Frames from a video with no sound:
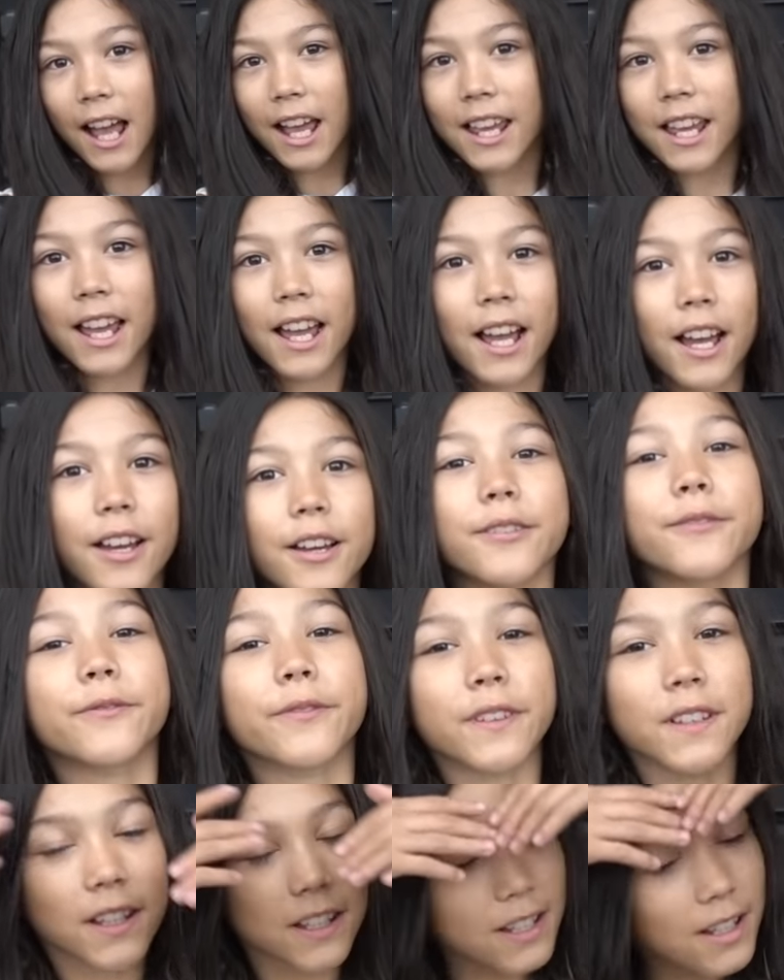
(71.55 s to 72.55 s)
I have
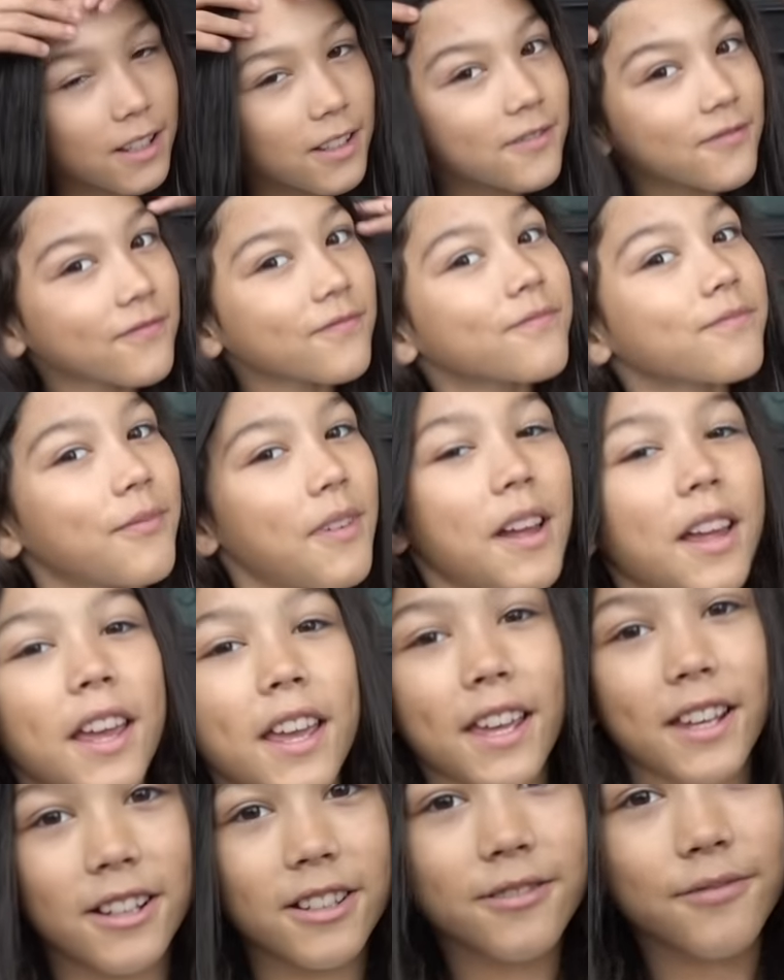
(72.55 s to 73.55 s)
my
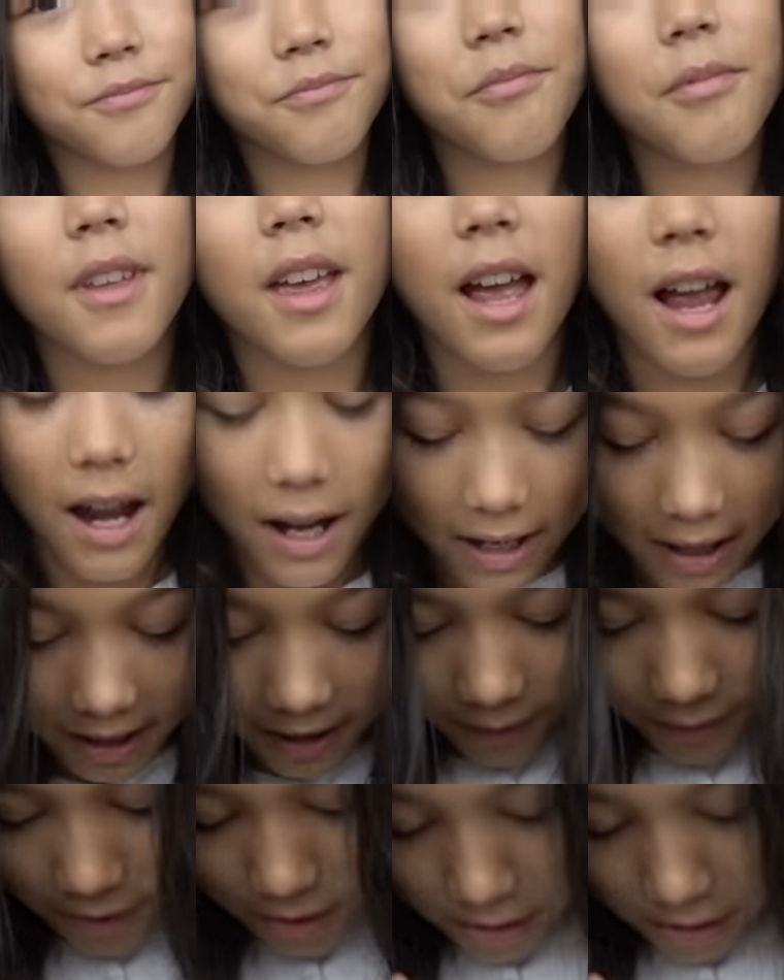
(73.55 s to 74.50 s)
hair. I have